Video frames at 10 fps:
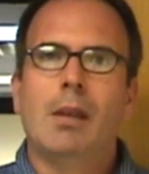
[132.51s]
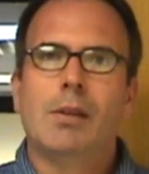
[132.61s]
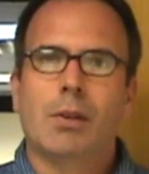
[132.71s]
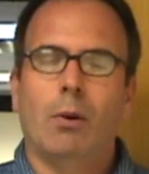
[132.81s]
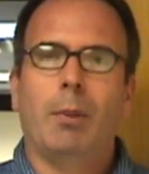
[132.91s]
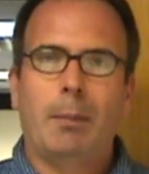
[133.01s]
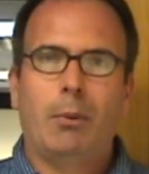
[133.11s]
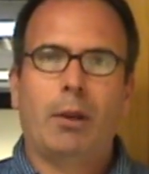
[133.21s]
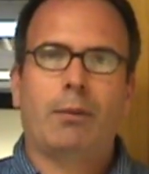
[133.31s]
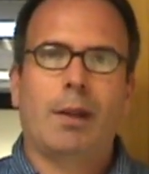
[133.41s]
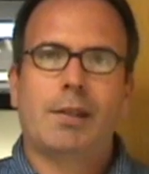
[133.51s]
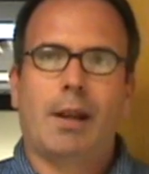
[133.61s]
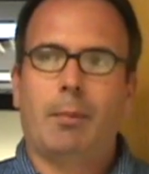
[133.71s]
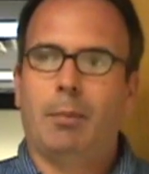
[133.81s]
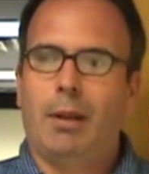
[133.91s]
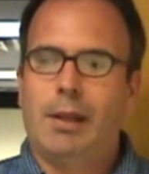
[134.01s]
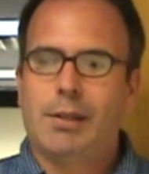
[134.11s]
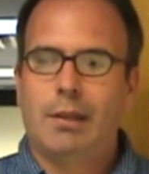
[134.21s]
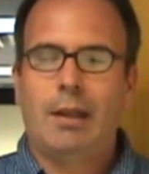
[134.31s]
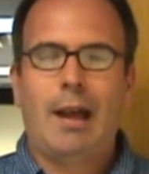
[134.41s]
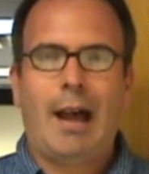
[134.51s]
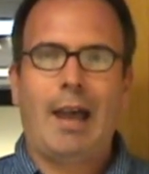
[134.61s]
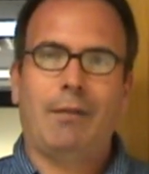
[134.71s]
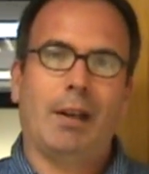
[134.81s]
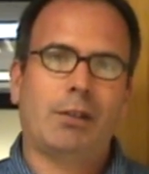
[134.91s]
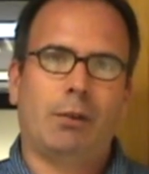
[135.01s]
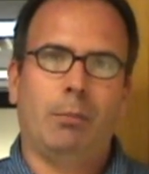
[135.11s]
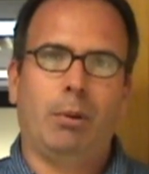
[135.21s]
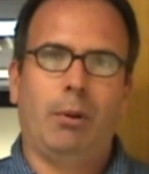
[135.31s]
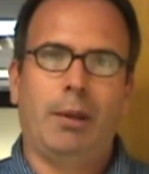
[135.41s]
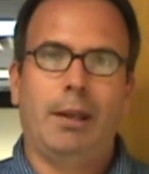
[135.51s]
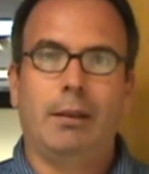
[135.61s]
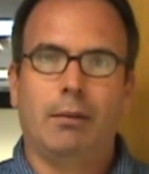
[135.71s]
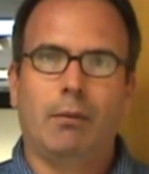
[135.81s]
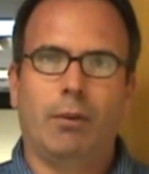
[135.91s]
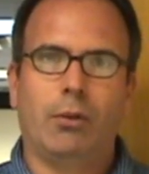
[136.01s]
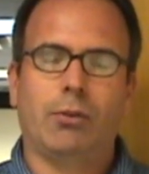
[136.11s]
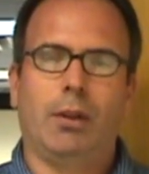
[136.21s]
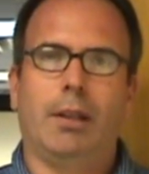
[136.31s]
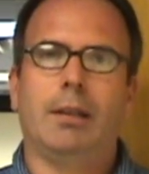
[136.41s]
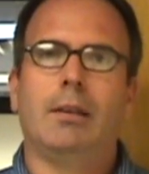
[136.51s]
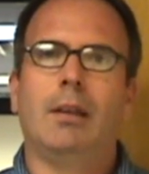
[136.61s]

So by putting Threatstop in place, I have an extra employee virtually,